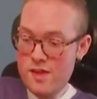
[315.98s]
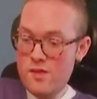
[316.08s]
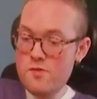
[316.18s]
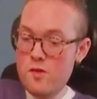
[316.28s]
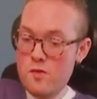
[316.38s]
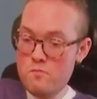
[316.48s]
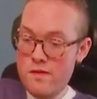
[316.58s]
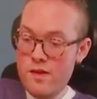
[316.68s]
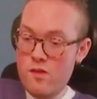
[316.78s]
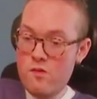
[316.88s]
is a
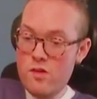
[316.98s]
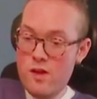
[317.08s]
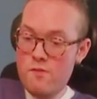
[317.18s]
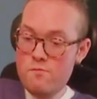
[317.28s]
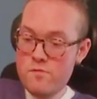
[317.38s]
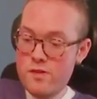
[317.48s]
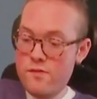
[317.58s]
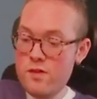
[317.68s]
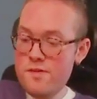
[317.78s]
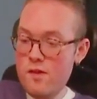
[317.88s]
pair of
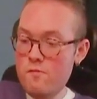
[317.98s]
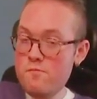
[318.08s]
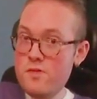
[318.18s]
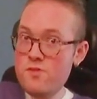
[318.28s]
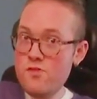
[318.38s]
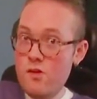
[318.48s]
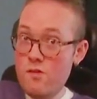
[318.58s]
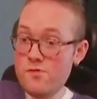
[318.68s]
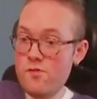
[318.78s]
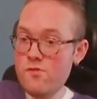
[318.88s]
really comfy
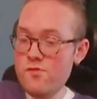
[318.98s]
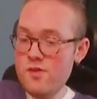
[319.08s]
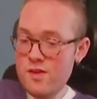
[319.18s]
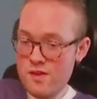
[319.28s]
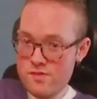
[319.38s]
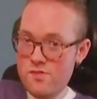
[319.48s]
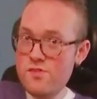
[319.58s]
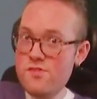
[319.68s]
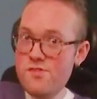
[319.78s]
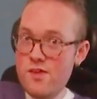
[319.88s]
joggers.
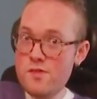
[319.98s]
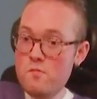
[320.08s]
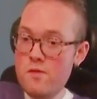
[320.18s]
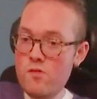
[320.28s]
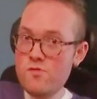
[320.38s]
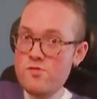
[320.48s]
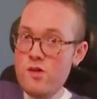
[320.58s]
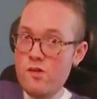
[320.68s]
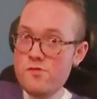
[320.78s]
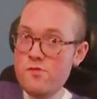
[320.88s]
This is the second pair of
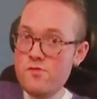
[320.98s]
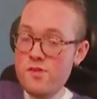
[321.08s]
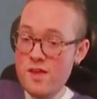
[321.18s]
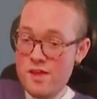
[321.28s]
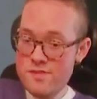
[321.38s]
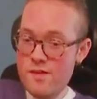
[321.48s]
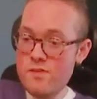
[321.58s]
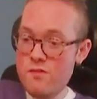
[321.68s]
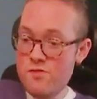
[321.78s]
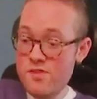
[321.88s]
joggers
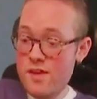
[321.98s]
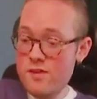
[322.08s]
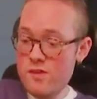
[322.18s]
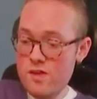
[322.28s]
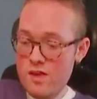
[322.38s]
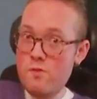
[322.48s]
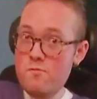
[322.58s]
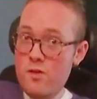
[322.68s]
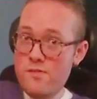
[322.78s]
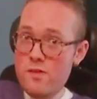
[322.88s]
that they've sent. So
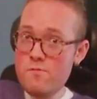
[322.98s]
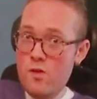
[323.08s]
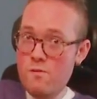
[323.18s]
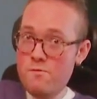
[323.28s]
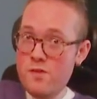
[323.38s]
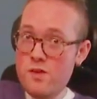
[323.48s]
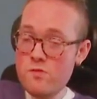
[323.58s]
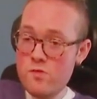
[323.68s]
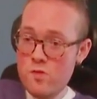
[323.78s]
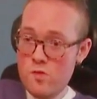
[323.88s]
far they've all
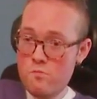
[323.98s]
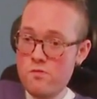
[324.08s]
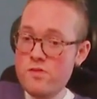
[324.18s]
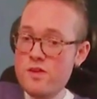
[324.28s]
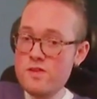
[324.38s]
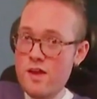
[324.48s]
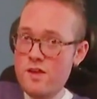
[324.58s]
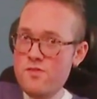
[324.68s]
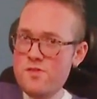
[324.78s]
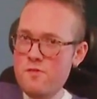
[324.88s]
fit pretty
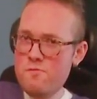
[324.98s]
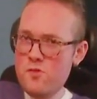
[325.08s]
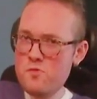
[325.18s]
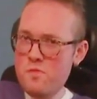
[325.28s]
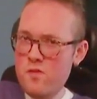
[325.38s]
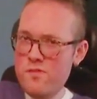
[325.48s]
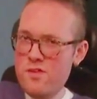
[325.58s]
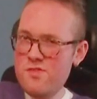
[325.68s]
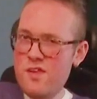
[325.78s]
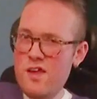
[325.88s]
nice. The first pair
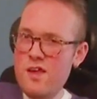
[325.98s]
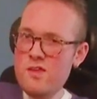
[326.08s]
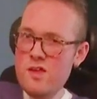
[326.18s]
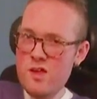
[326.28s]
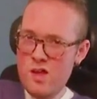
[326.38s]
they sent,